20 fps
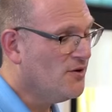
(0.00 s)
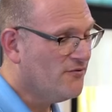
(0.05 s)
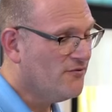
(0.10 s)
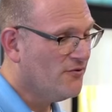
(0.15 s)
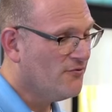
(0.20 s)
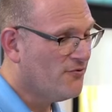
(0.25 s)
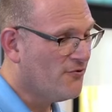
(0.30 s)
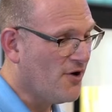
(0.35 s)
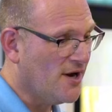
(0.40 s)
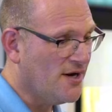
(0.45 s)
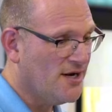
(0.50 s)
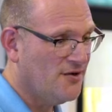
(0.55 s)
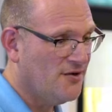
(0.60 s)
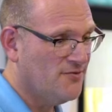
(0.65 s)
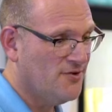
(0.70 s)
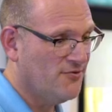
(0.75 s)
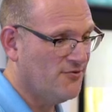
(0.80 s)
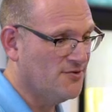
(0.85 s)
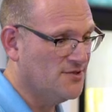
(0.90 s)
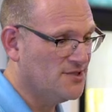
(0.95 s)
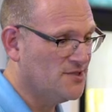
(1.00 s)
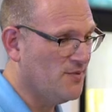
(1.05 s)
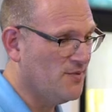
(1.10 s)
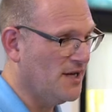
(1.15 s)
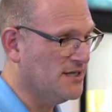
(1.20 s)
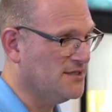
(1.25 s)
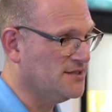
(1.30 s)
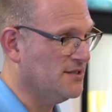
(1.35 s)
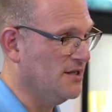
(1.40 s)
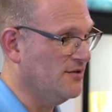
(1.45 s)
you have a variety of different
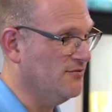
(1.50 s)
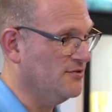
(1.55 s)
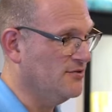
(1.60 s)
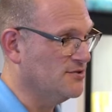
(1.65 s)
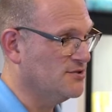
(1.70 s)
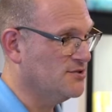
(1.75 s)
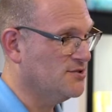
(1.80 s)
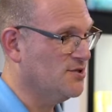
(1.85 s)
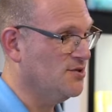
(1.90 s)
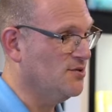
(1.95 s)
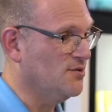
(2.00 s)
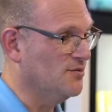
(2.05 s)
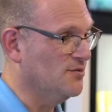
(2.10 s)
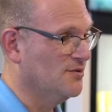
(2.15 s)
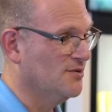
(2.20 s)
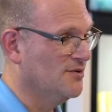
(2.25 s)
spice levels too.